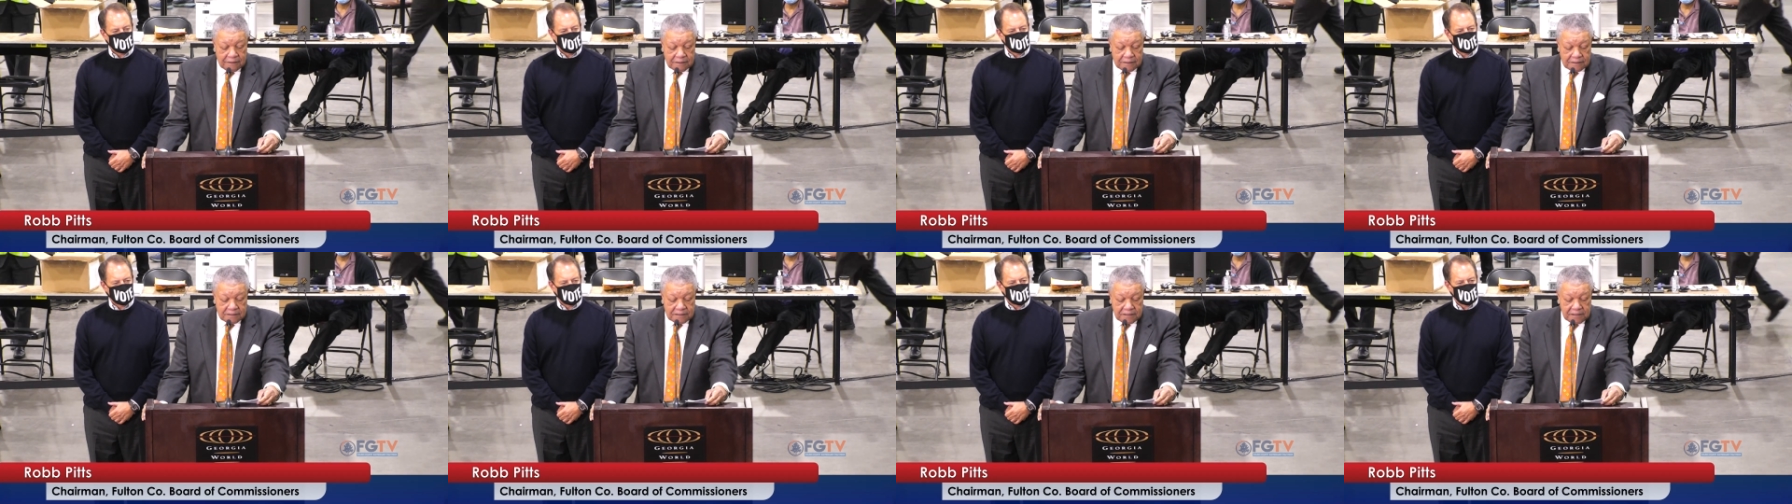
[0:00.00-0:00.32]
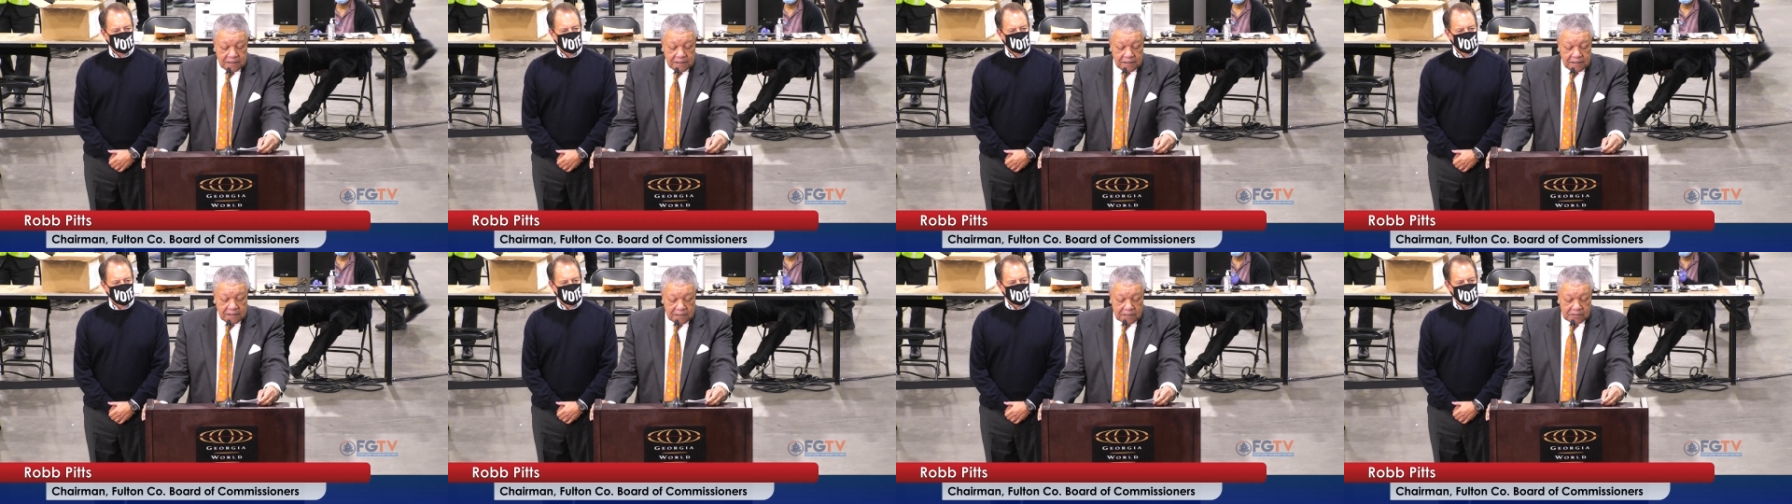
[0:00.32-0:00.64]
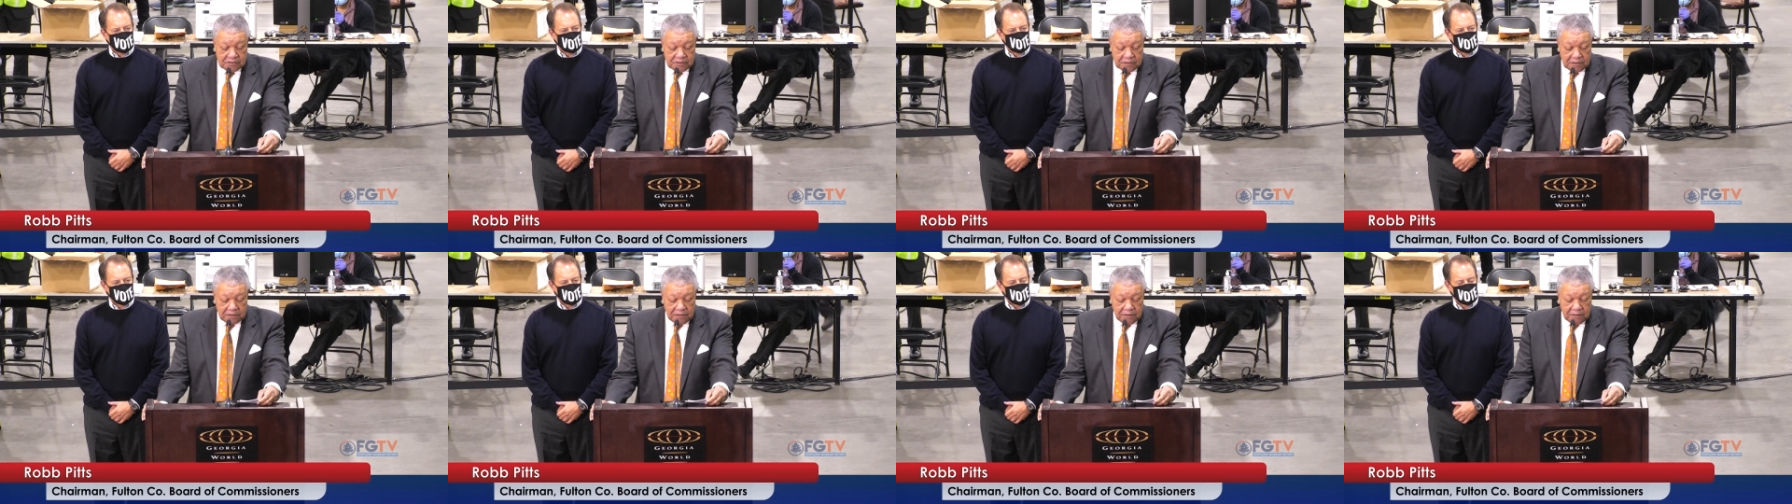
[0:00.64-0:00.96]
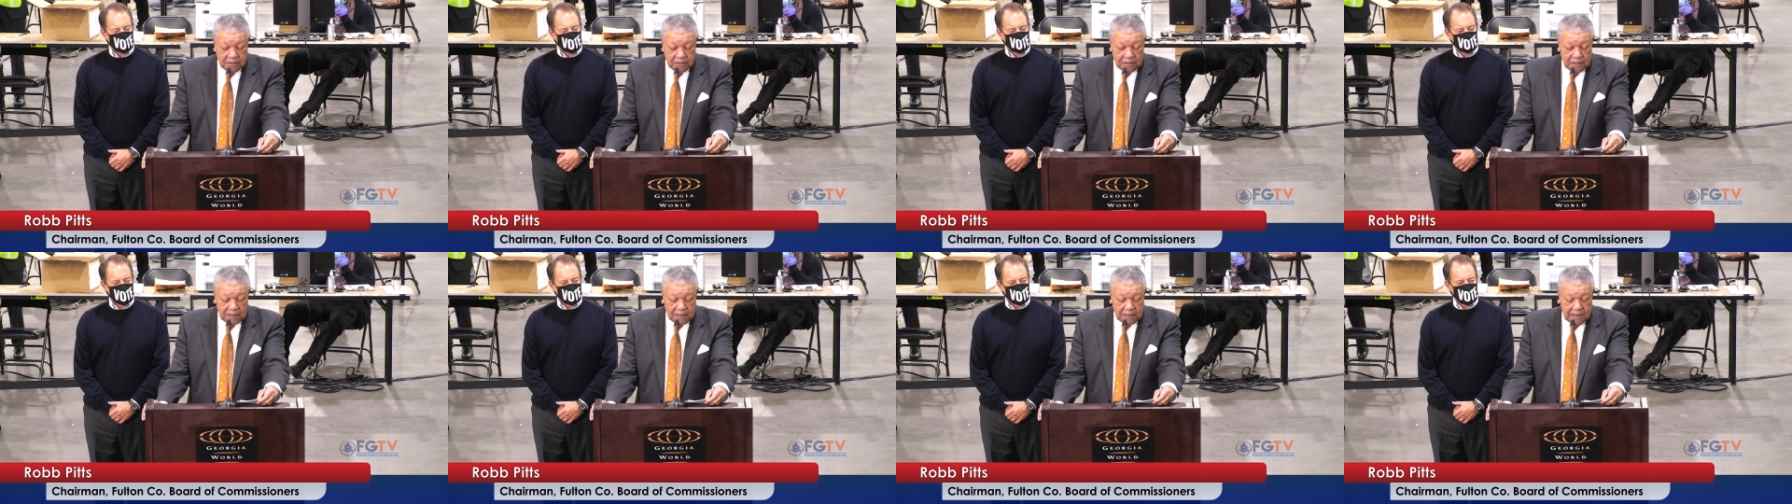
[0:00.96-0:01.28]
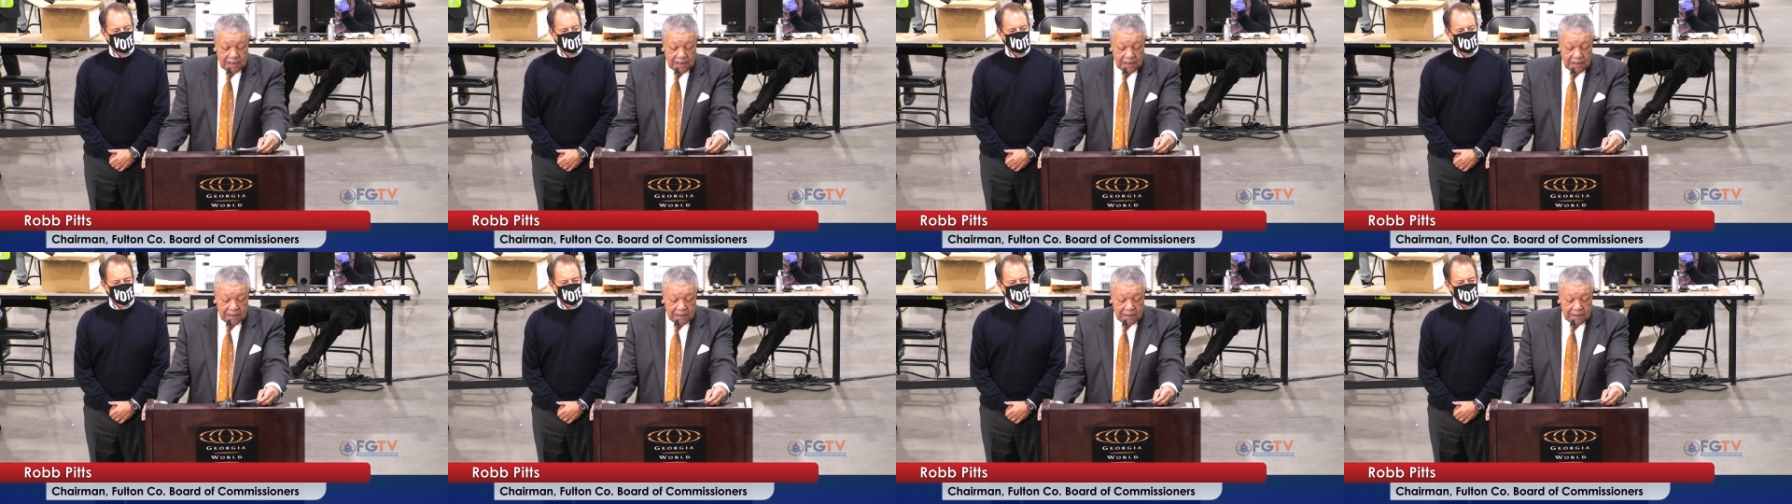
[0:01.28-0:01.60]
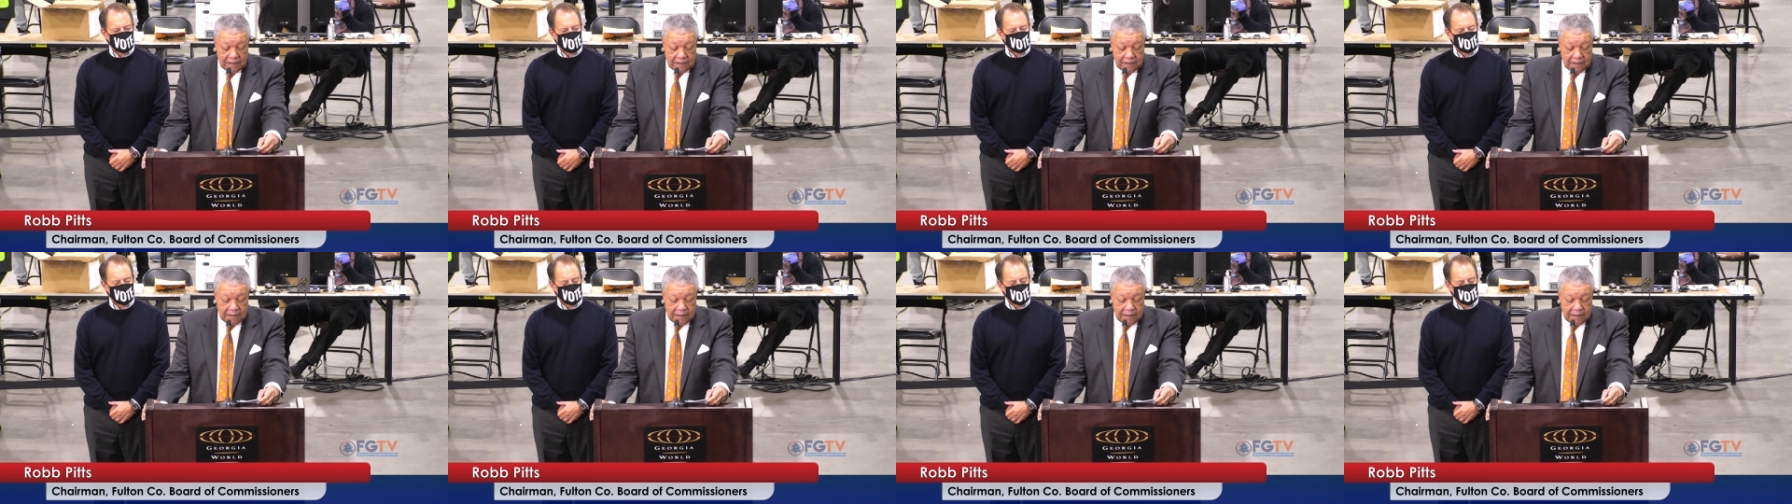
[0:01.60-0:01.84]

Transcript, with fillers: uh, Senate District 39,